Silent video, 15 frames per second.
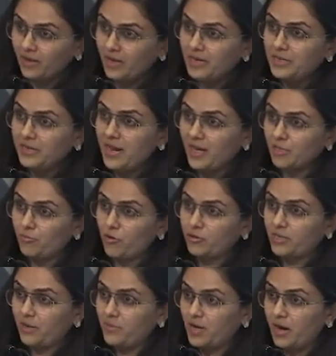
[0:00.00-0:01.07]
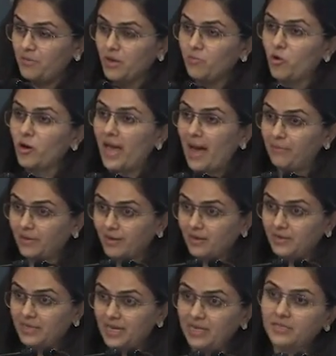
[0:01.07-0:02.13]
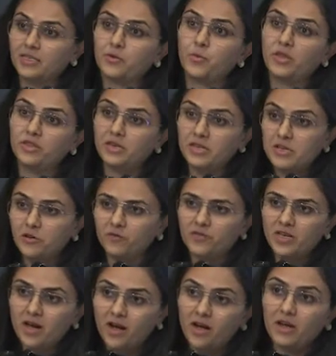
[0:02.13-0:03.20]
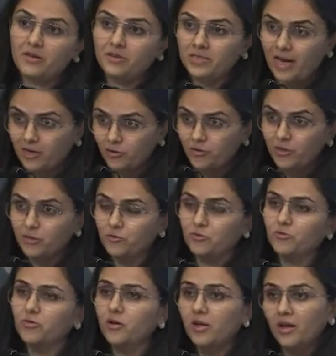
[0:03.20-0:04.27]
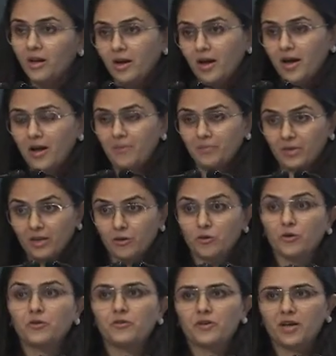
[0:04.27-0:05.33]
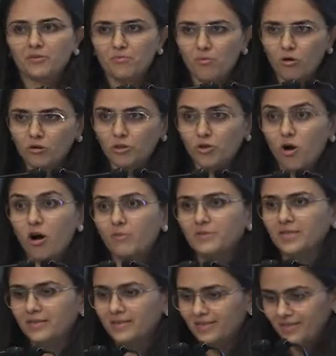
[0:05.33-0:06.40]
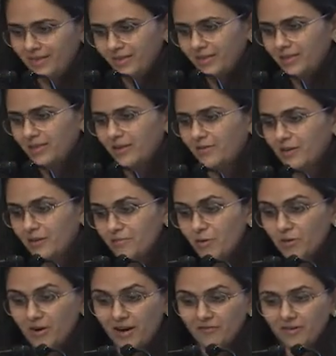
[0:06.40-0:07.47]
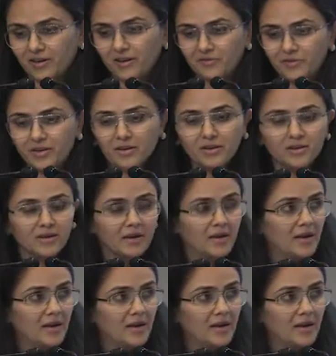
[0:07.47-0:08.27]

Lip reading: Indian exports are becoming more capital intensive and the need of the hour is actually to, you know, create more jobs and seize the demographic dividend.